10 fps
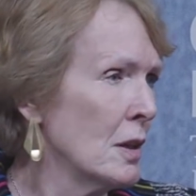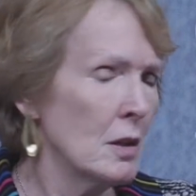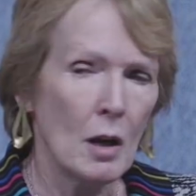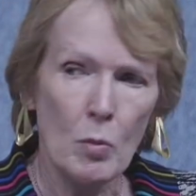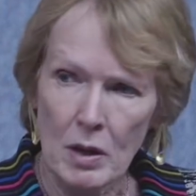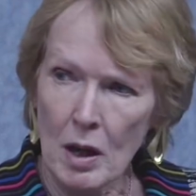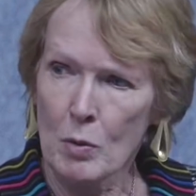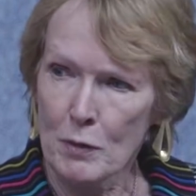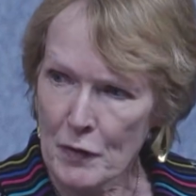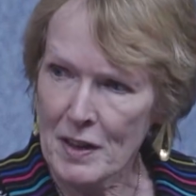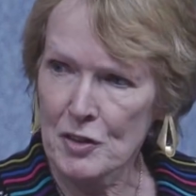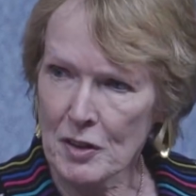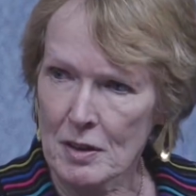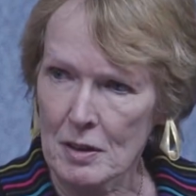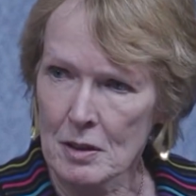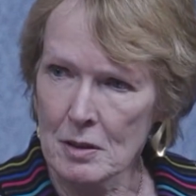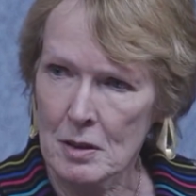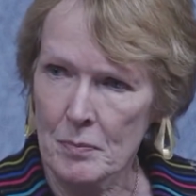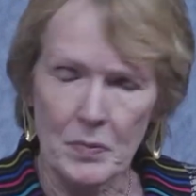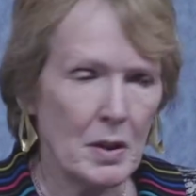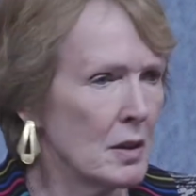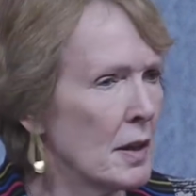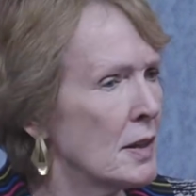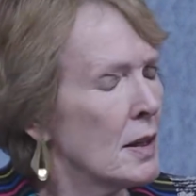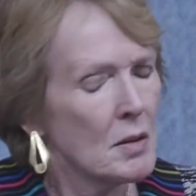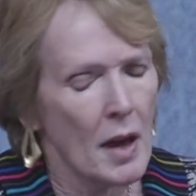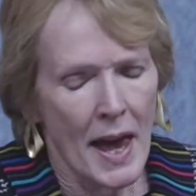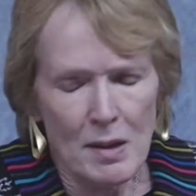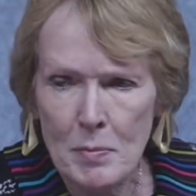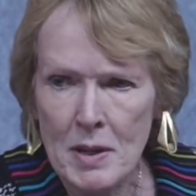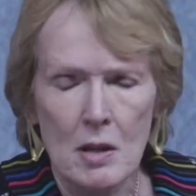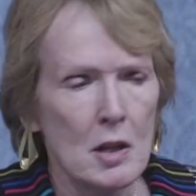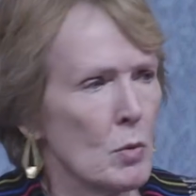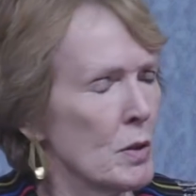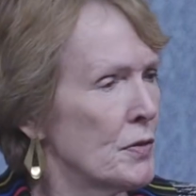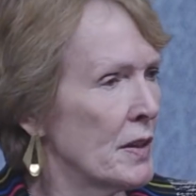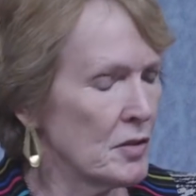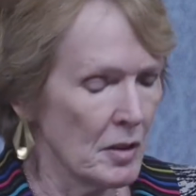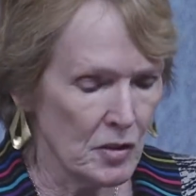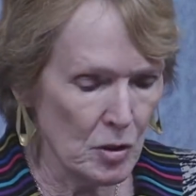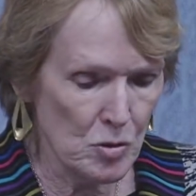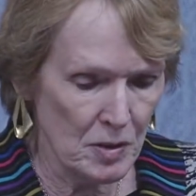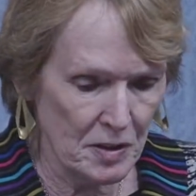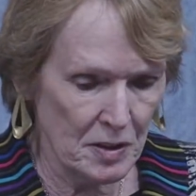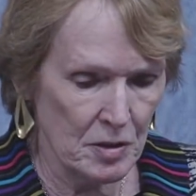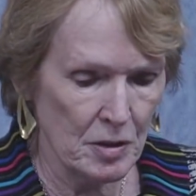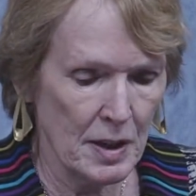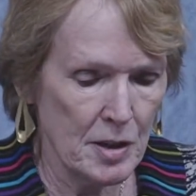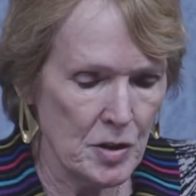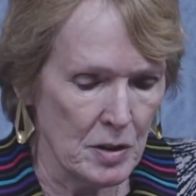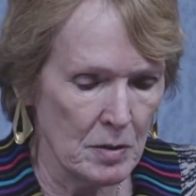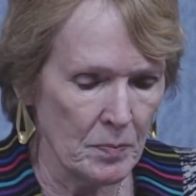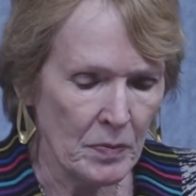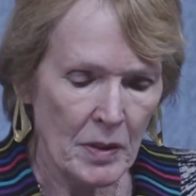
Are we, are we facing um, an, an enemy? Are we facing social disintegration?